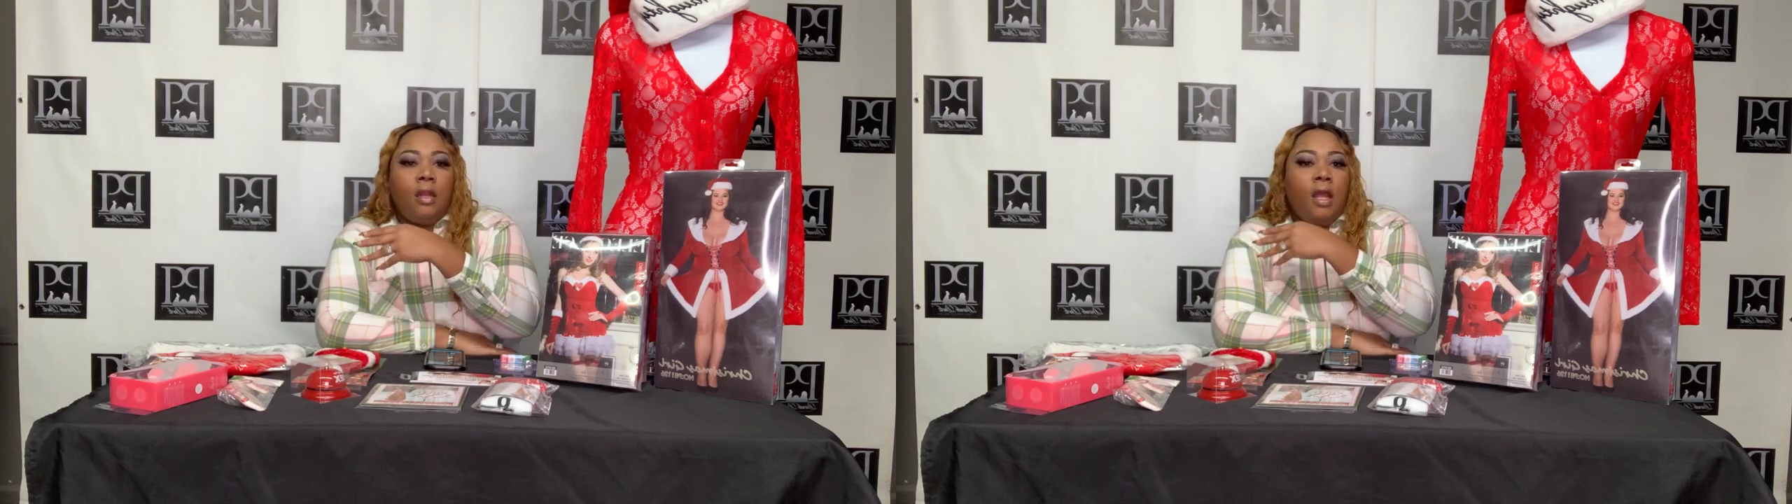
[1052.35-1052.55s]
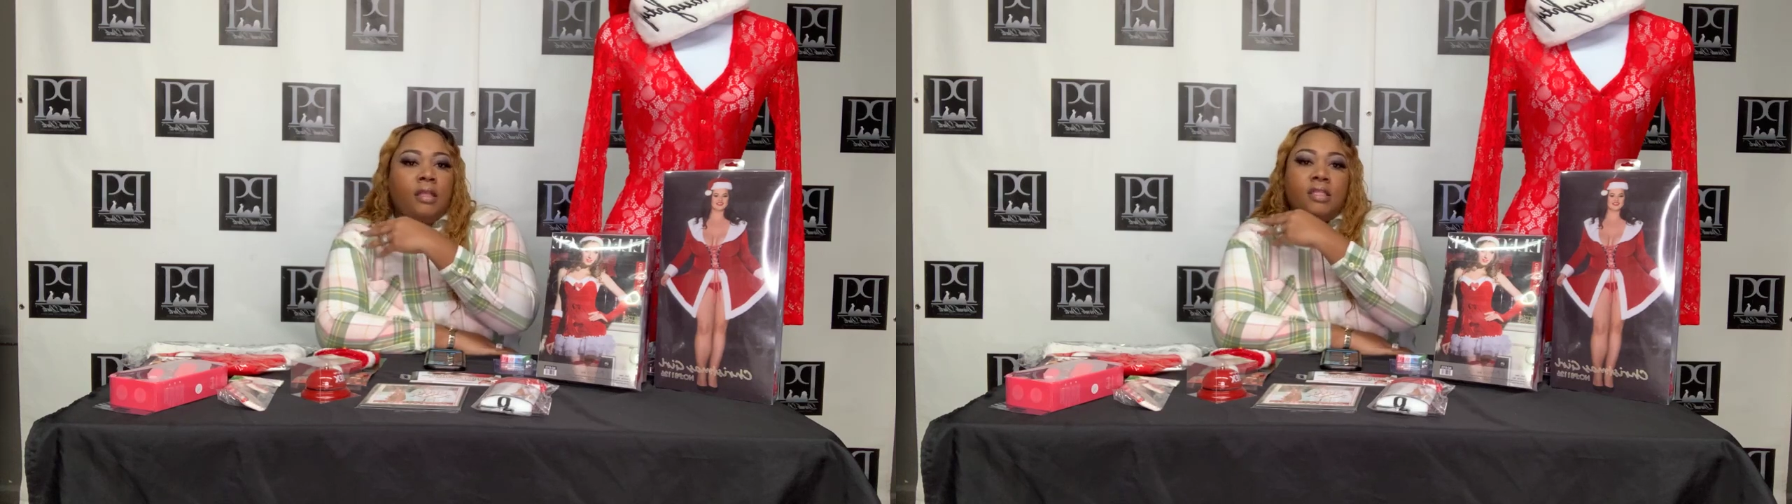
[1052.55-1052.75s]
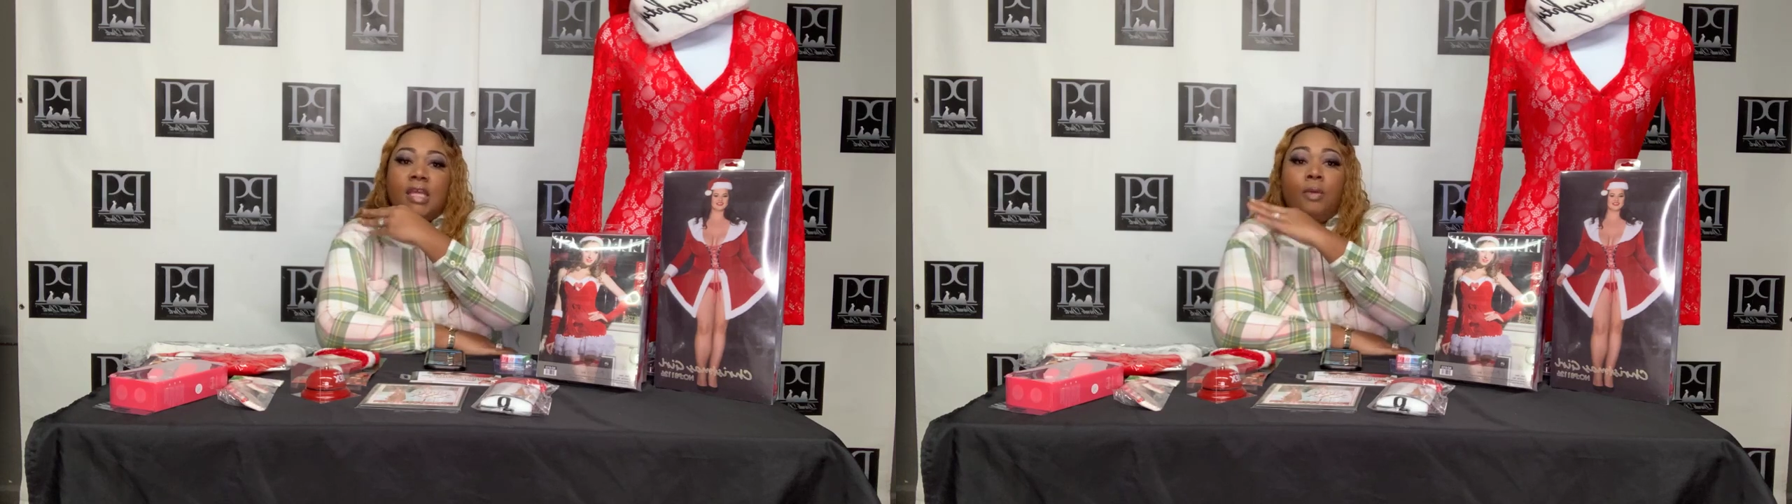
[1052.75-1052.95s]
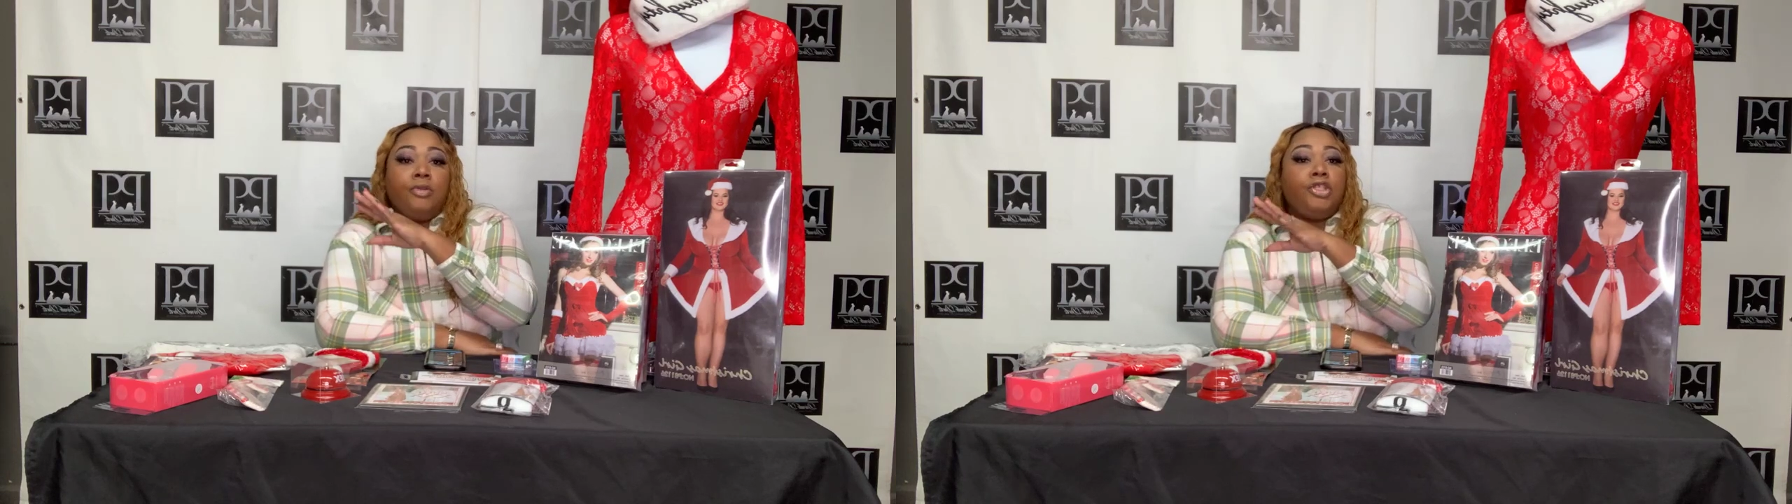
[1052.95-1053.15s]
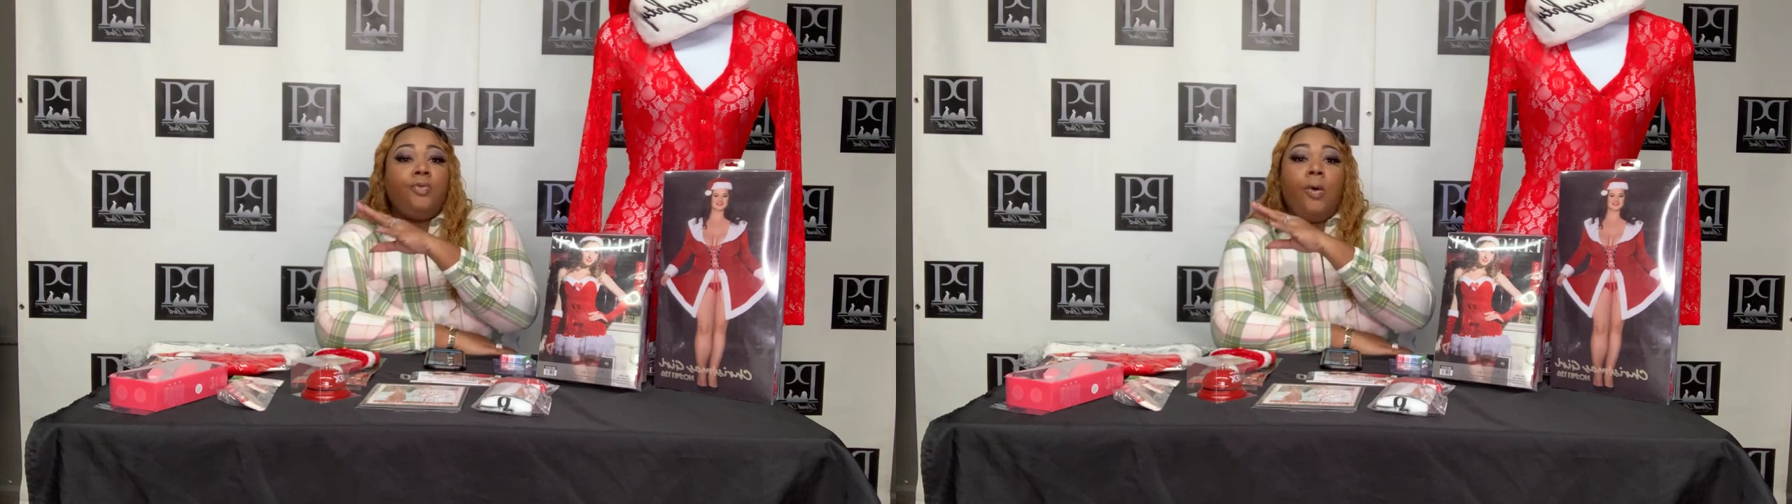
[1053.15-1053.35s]
and say
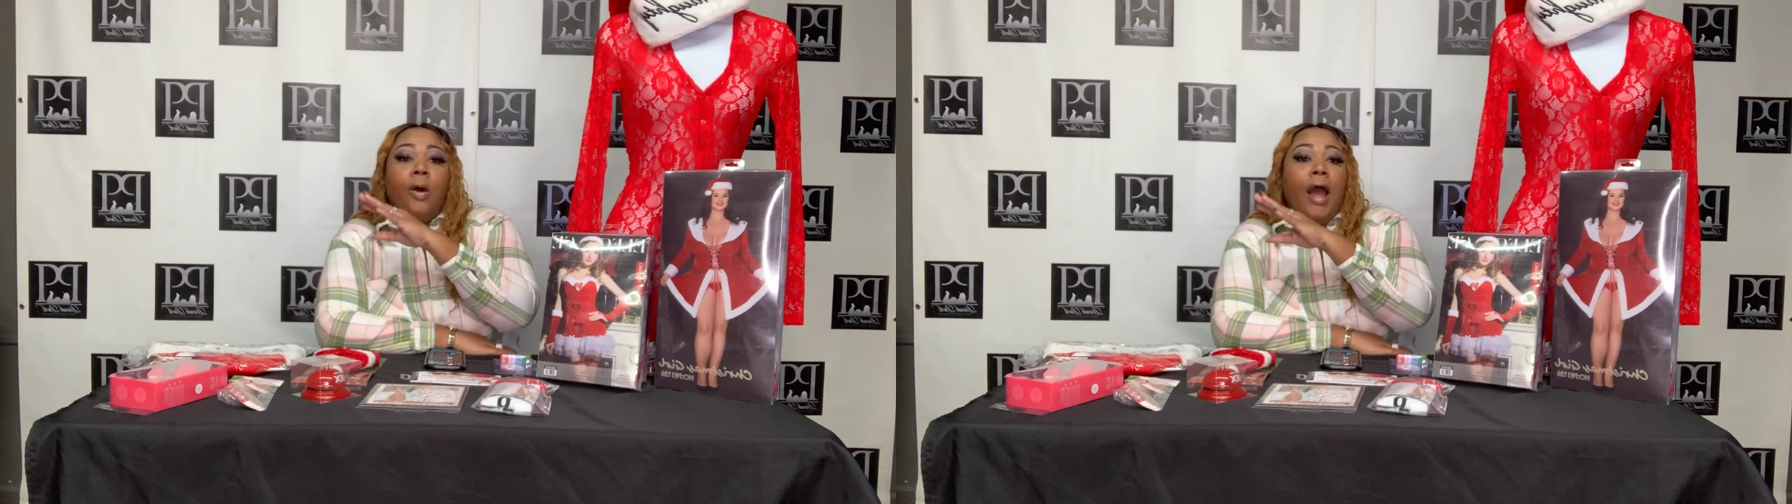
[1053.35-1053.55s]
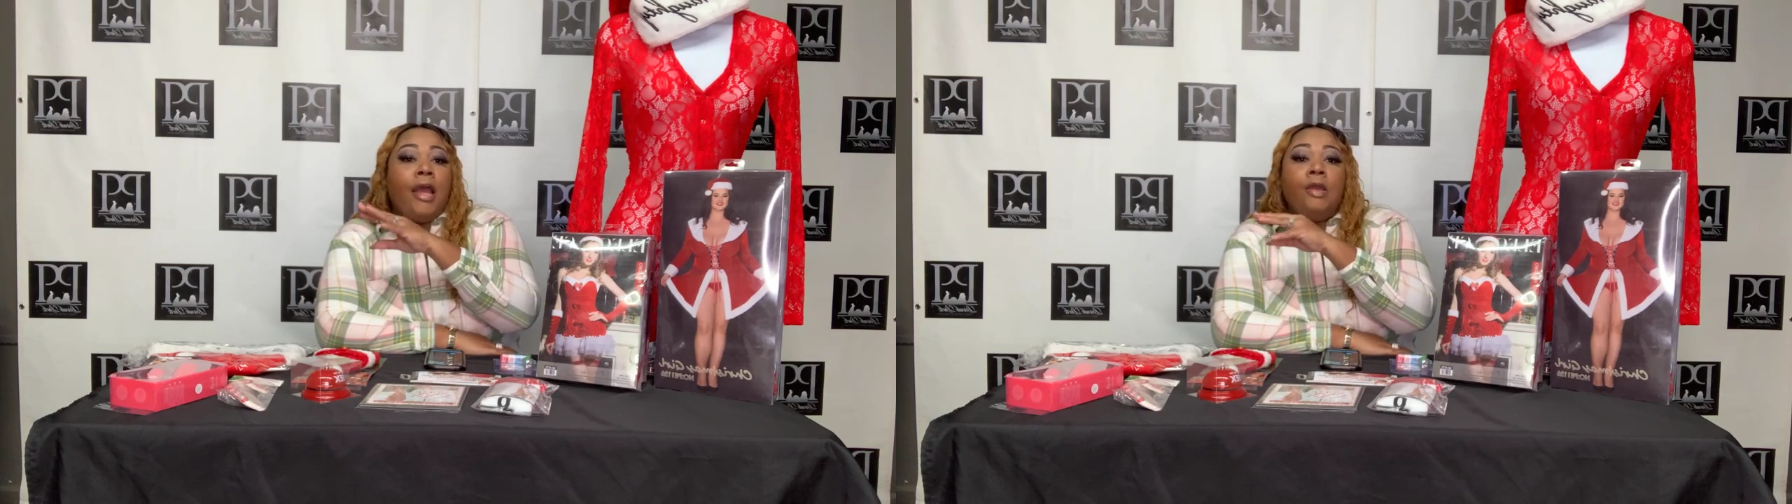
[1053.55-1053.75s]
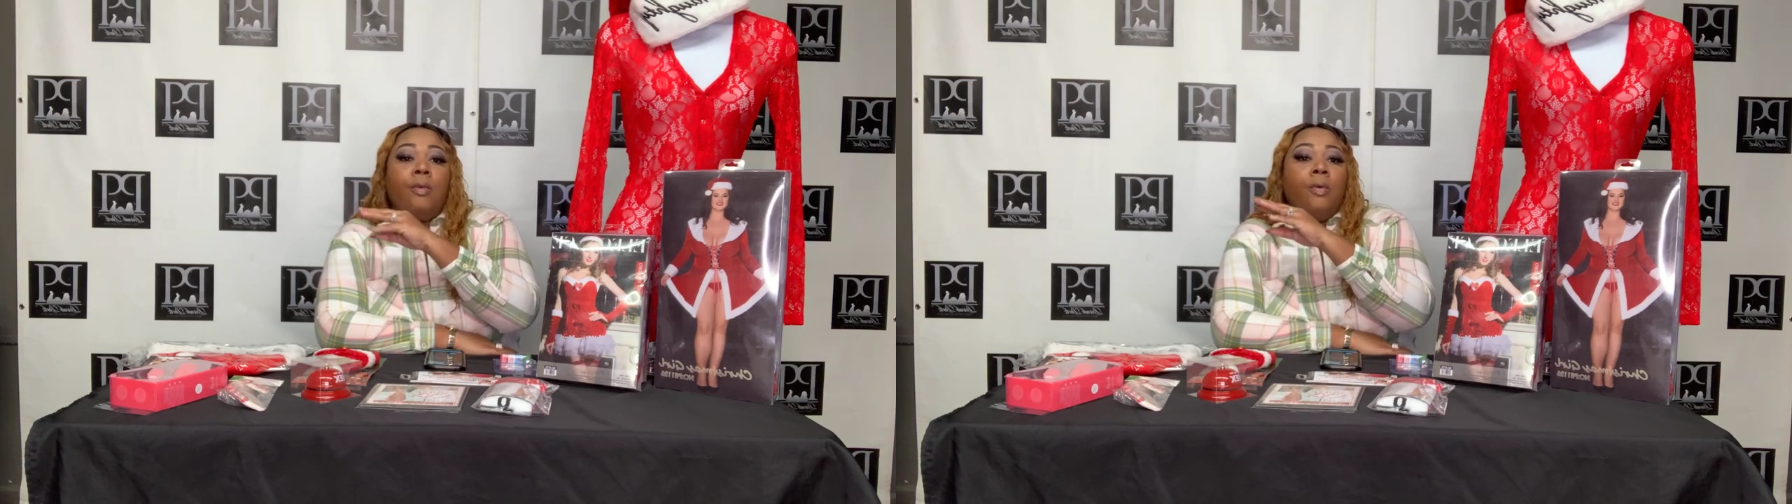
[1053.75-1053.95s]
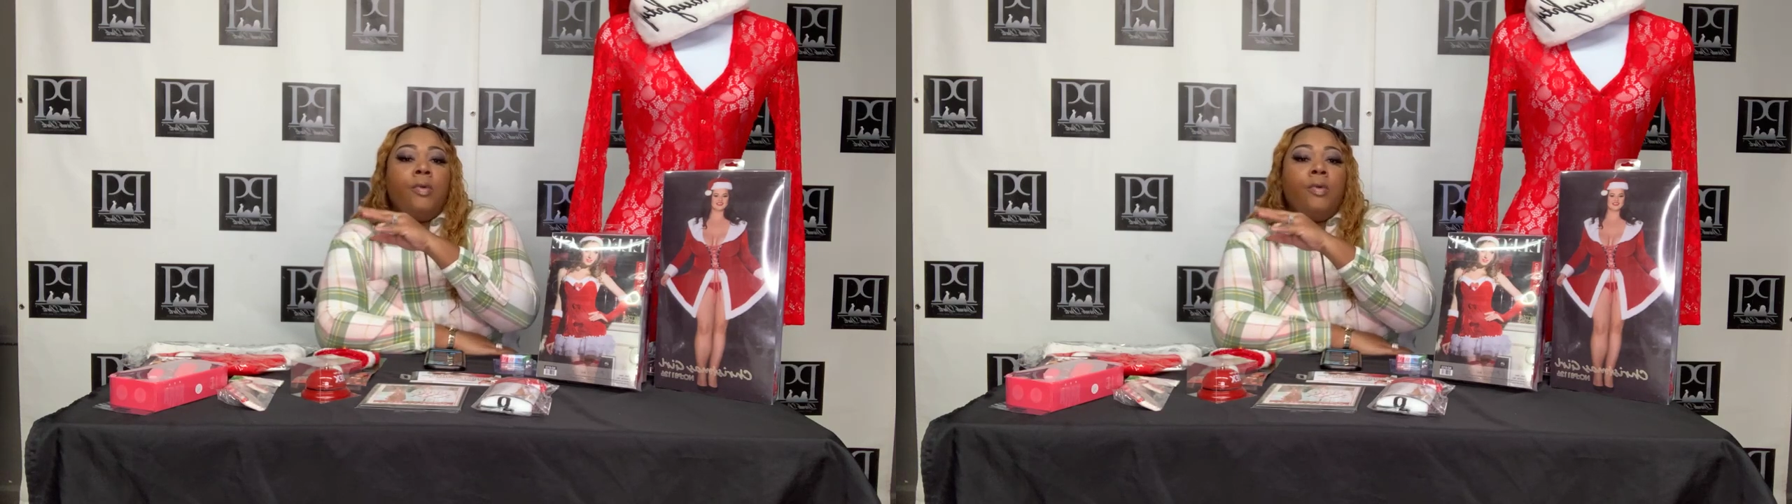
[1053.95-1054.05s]
what you want, how you want,